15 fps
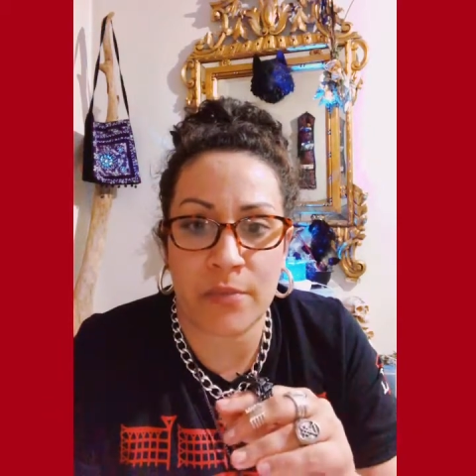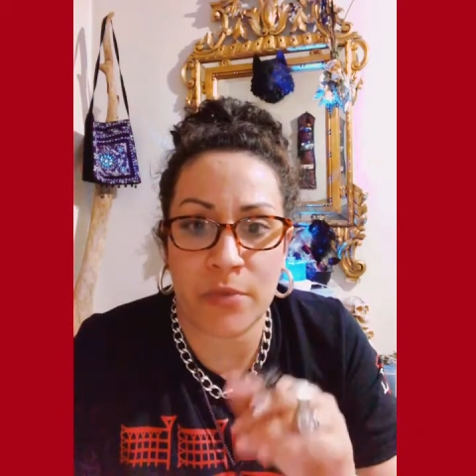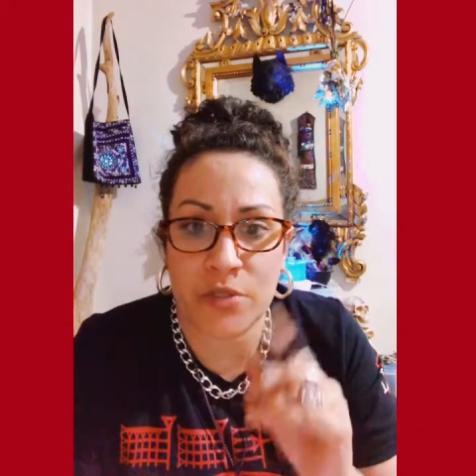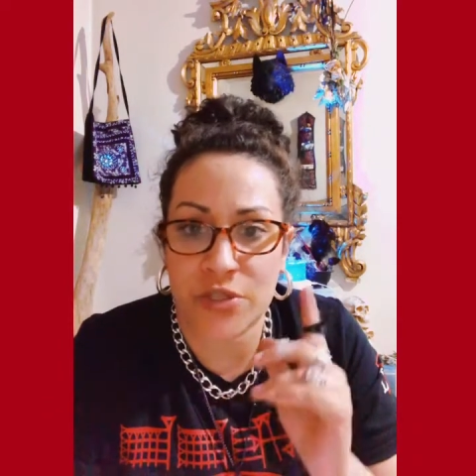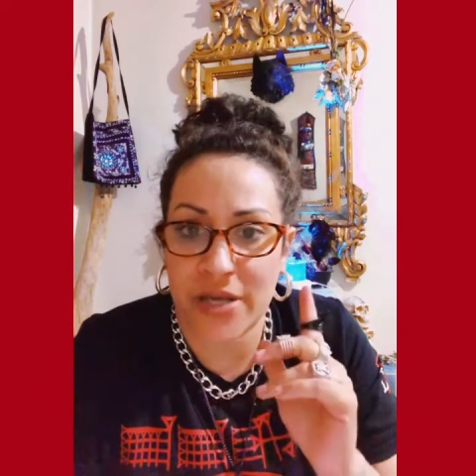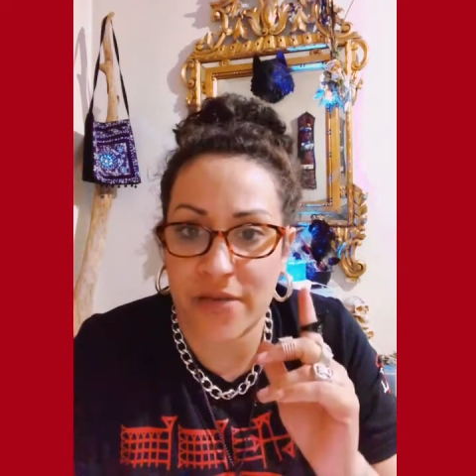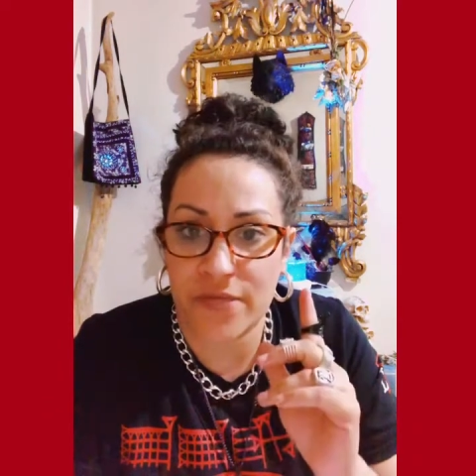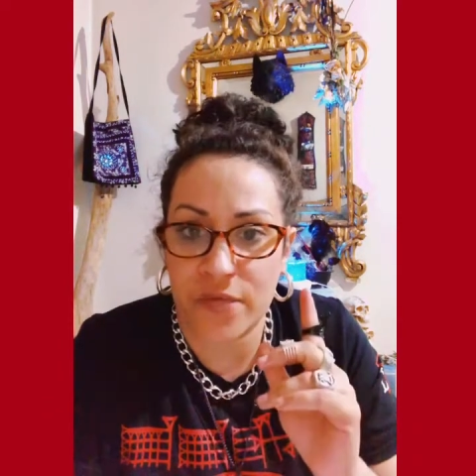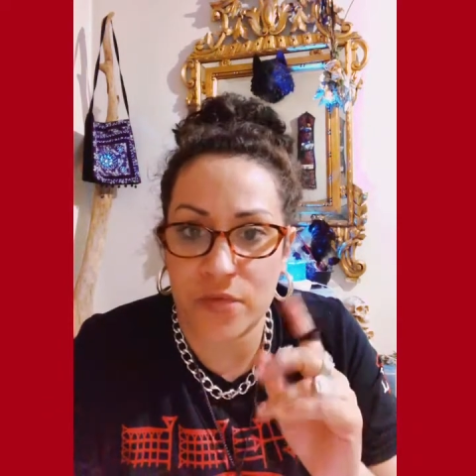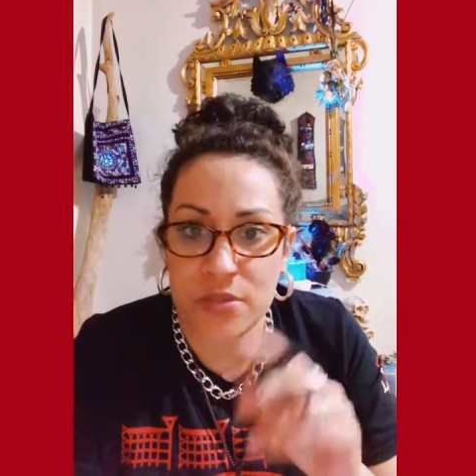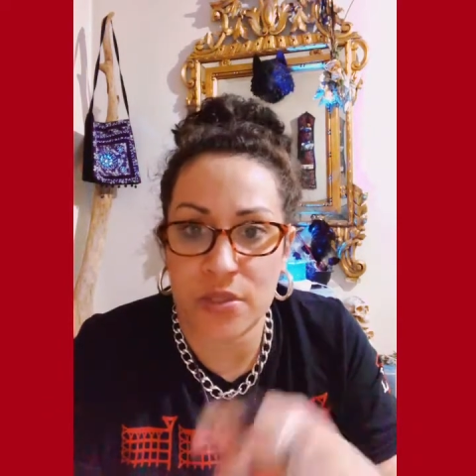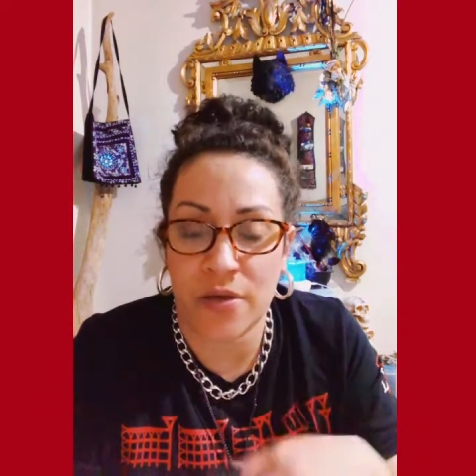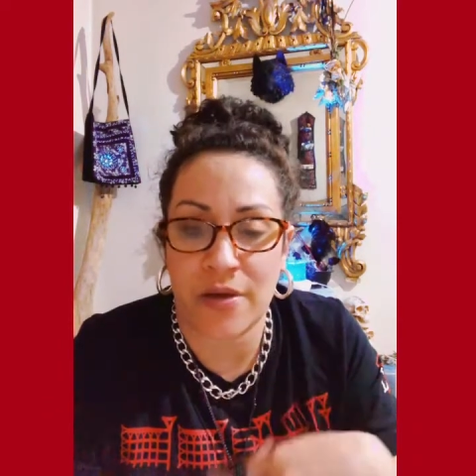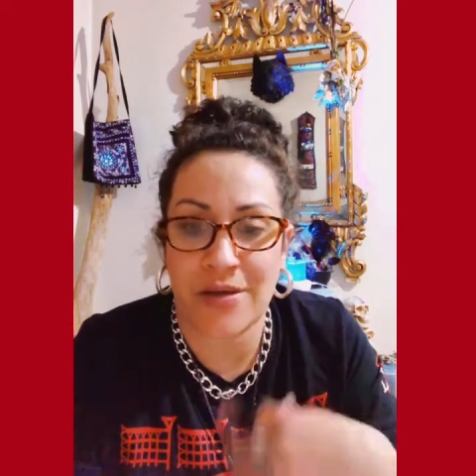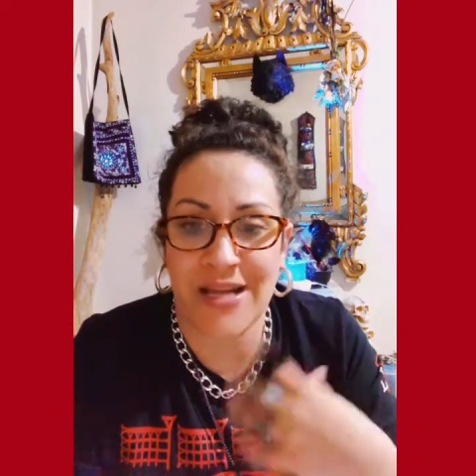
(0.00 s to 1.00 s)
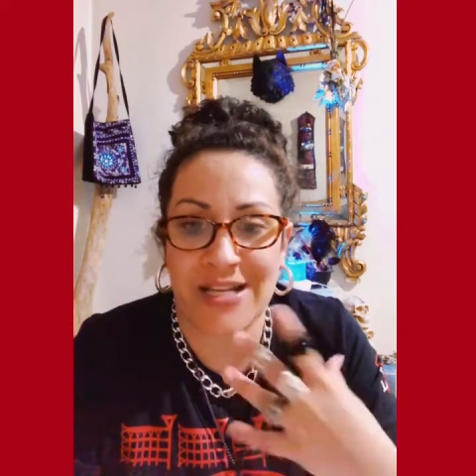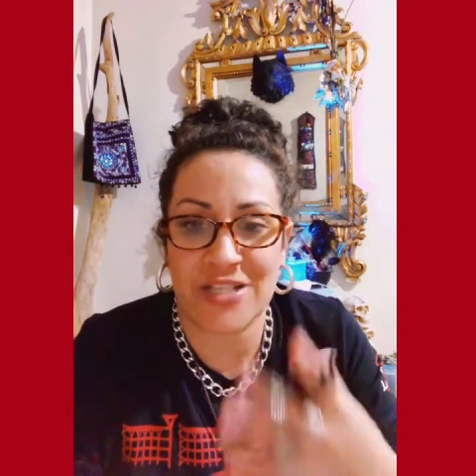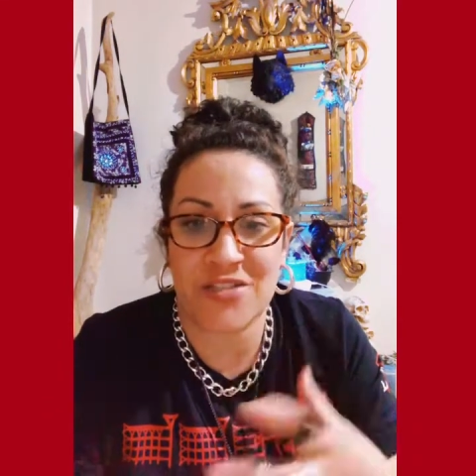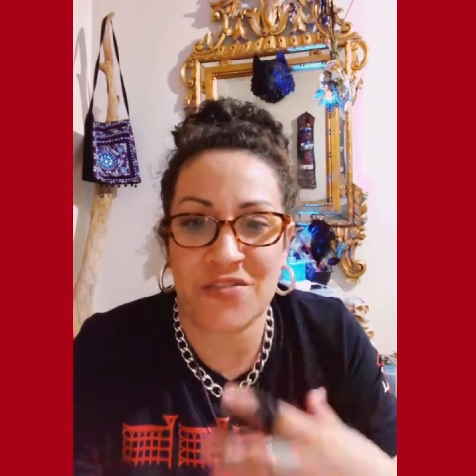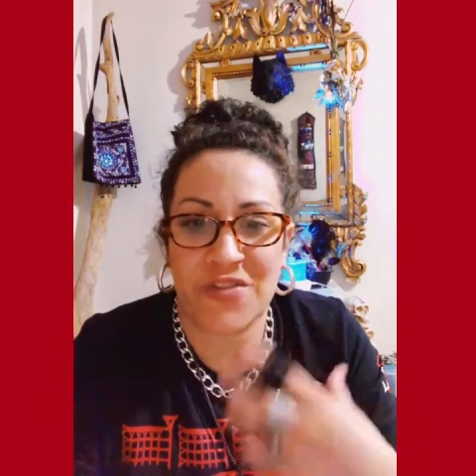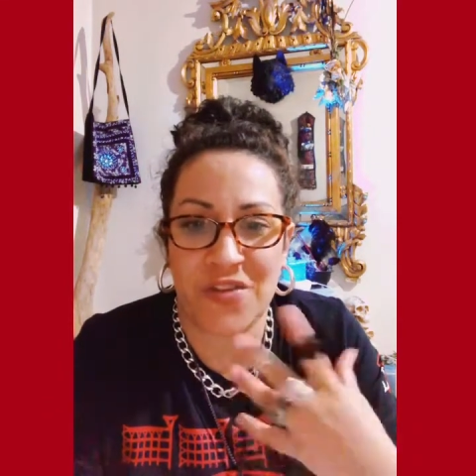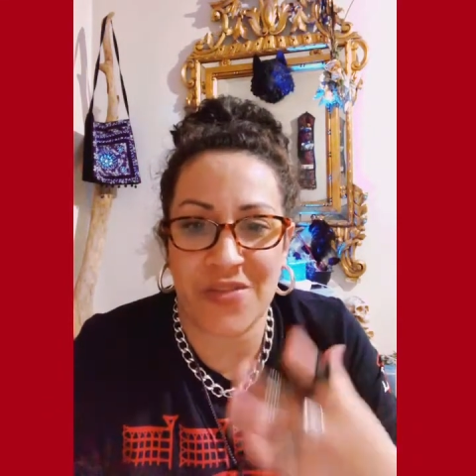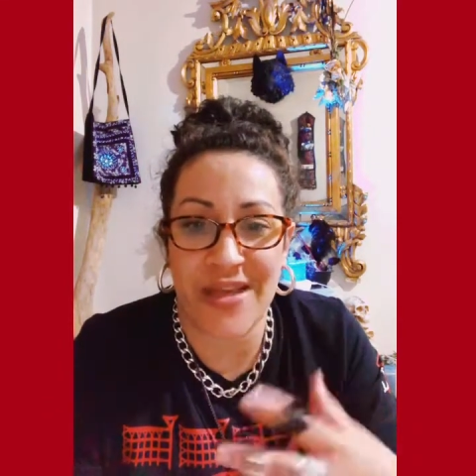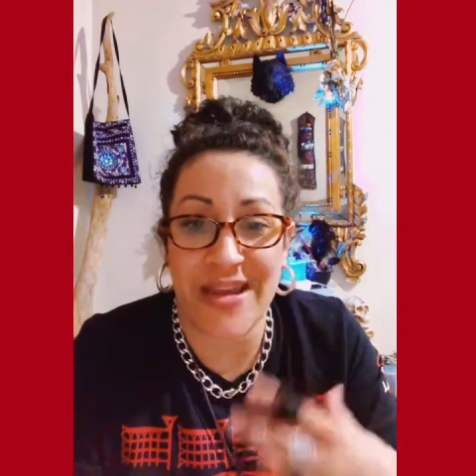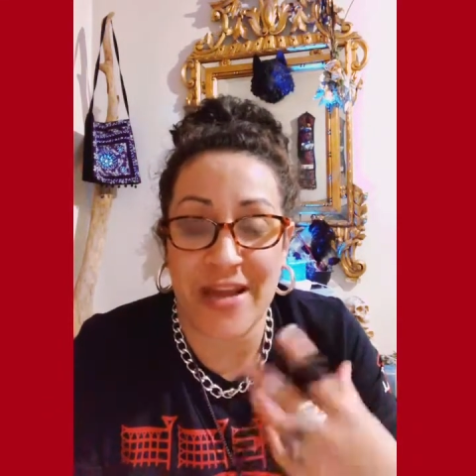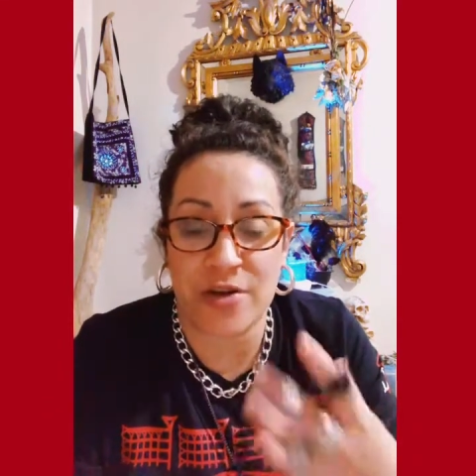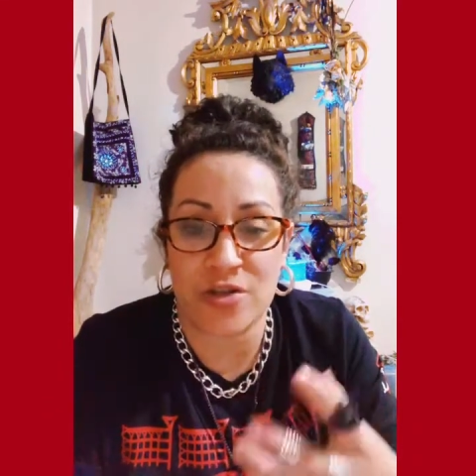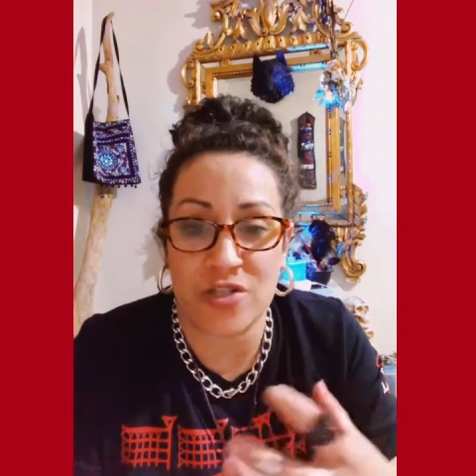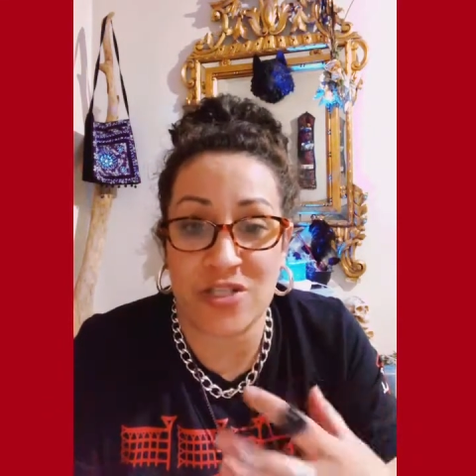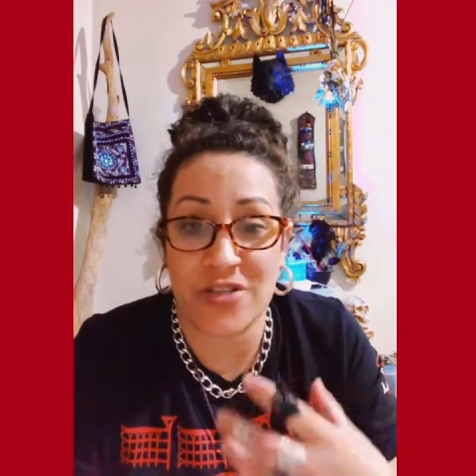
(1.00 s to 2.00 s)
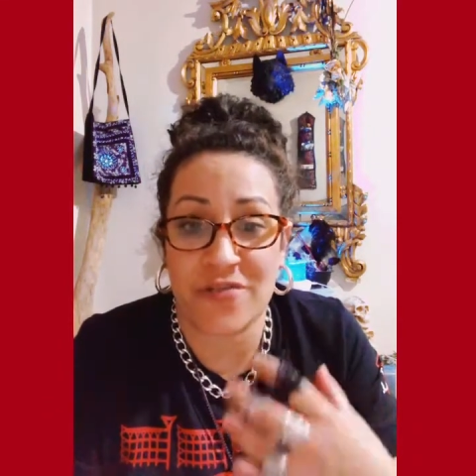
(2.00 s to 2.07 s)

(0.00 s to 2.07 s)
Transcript: put your headphones on and just feel that energy.